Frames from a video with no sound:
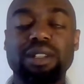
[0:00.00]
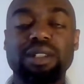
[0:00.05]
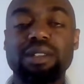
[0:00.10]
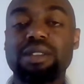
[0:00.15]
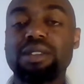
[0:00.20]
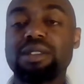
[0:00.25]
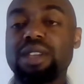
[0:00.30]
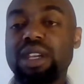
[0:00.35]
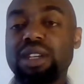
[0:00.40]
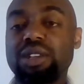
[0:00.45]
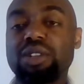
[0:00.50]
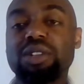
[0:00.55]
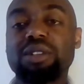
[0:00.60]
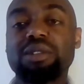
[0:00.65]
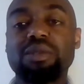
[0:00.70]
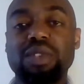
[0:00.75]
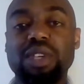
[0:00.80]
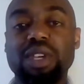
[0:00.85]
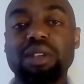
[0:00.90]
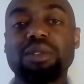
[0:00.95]
Section
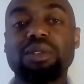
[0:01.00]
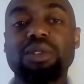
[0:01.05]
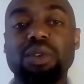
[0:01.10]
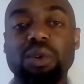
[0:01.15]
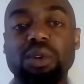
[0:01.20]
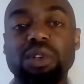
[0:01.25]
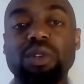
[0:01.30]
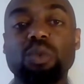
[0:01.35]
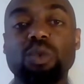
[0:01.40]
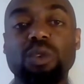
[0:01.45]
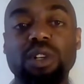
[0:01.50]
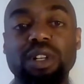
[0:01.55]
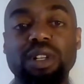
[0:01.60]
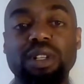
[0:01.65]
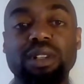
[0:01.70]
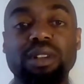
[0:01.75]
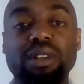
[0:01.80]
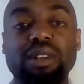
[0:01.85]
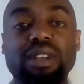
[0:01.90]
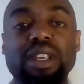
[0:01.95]

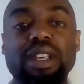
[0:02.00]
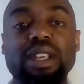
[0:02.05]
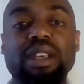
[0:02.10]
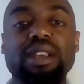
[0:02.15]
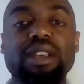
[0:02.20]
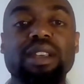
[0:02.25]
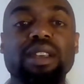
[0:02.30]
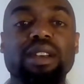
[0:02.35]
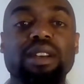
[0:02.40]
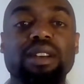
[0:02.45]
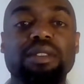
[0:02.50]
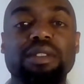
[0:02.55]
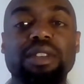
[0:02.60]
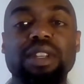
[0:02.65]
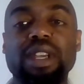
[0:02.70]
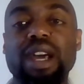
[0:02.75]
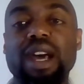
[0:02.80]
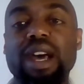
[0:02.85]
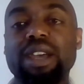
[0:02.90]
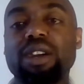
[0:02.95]
1031 of the
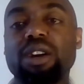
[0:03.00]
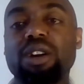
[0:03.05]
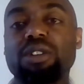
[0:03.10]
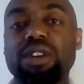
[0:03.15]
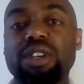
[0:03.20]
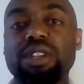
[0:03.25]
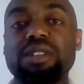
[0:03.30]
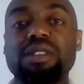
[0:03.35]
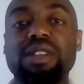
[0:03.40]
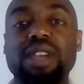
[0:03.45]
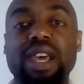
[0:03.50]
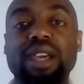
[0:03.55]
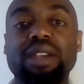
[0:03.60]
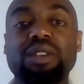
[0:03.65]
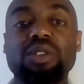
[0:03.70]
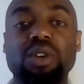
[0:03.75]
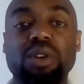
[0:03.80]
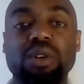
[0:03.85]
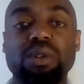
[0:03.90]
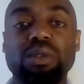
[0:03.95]
IRS tax
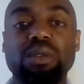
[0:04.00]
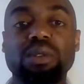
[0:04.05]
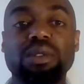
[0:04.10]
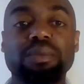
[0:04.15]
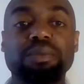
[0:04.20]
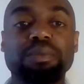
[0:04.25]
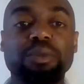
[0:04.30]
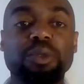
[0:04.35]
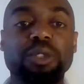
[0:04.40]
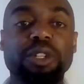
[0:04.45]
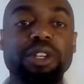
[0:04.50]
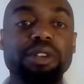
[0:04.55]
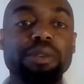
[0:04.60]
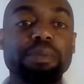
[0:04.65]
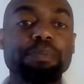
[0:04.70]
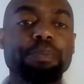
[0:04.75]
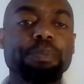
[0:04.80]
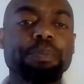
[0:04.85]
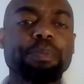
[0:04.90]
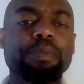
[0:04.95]
code. Okay.
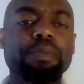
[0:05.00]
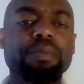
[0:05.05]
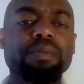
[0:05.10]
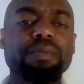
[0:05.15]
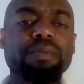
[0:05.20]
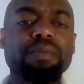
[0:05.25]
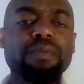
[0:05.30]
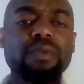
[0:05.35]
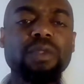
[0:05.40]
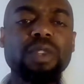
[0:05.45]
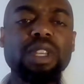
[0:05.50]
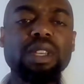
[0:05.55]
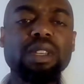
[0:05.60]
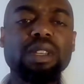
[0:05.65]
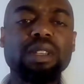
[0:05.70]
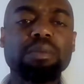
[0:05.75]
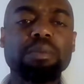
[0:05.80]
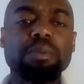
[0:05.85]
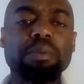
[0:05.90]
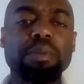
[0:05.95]

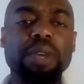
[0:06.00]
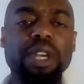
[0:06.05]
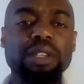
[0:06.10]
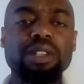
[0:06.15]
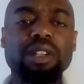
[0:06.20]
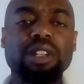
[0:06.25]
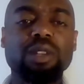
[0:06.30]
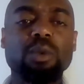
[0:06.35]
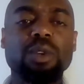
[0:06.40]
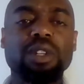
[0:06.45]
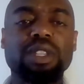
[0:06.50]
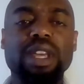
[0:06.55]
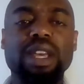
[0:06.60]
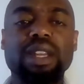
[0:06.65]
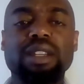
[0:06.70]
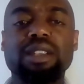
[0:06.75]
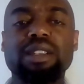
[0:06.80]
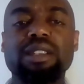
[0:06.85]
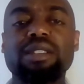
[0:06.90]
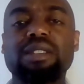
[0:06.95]
Basically what that
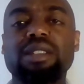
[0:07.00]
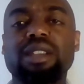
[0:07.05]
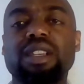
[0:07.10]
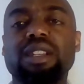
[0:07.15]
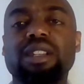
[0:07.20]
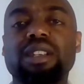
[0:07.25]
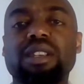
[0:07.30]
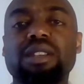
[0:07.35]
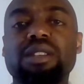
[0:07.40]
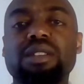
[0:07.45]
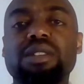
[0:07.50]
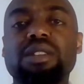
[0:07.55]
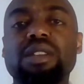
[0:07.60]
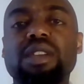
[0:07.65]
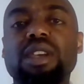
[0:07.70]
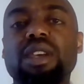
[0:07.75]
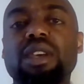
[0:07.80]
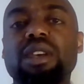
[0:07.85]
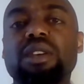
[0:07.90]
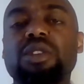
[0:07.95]
is, it is
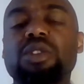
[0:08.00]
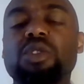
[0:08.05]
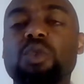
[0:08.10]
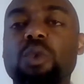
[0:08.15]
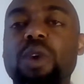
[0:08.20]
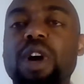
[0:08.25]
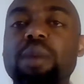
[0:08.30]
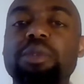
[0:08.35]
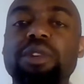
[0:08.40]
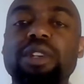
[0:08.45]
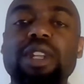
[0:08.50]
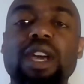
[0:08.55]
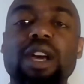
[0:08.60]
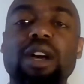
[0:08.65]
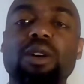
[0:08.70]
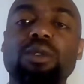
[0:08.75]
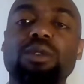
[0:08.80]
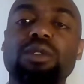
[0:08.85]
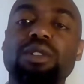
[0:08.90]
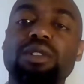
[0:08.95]
swapping
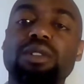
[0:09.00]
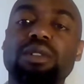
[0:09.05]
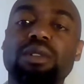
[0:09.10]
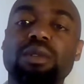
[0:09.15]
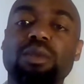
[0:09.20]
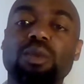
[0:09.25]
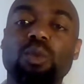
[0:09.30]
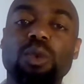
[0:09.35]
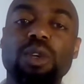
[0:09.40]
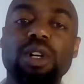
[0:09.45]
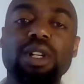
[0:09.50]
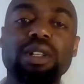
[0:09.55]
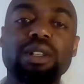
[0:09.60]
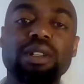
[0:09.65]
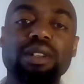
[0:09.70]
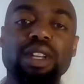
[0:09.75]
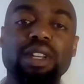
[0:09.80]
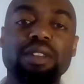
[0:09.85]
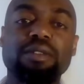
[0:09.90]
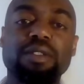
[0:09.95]
out one
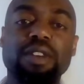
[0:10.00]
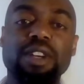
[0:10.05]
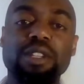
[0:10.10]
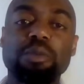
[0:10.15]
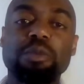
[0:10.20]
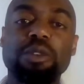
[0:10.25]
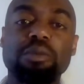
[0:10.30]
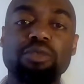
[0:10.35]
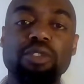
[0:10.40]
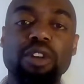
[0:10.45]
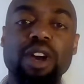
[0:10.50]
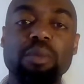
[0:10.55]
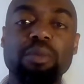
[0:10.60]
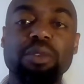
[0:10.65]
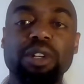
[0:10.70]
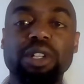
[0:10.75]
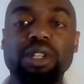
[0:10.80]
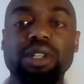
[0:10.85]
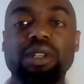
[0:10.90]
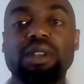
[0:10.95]
investment
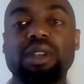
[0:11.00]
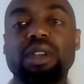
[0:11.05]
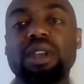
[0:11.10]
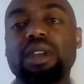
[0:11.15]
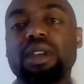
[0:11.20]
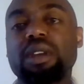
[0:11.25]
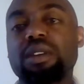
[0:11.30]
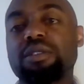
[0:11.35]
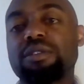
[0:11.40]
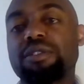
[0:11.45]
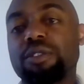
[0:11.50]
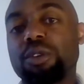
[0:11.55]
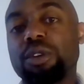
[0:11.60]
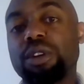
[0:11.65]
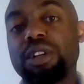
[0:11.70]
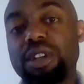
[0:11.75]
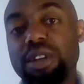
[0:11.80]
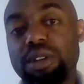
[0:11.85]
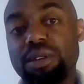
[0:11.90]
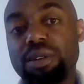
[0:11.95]
property for
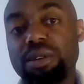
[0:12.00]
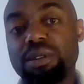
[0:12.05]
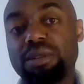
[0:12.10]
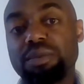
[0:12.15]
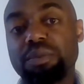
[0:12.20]
another.